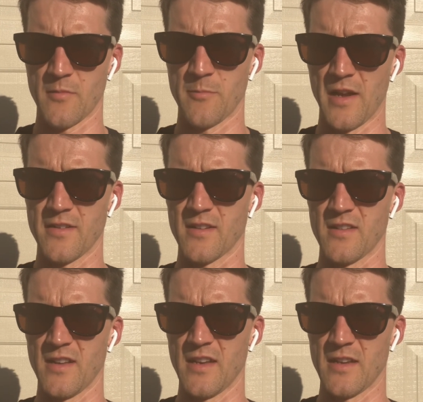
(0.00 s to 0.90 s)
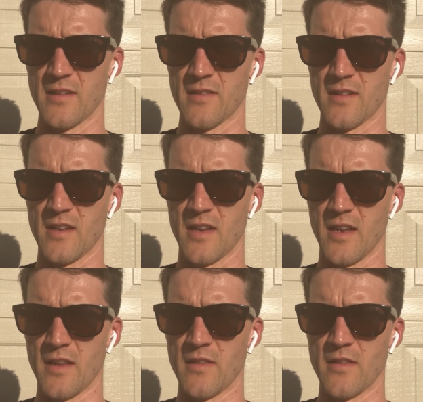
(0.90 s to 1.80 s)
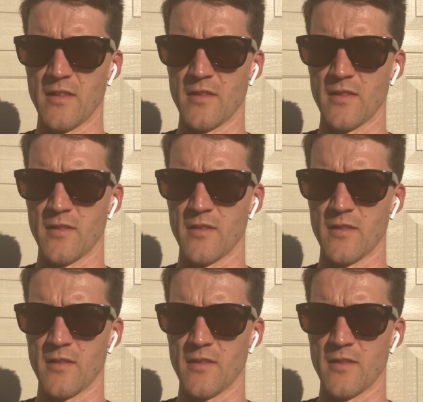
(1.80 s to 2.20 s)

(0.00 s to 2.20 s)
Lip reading: basically in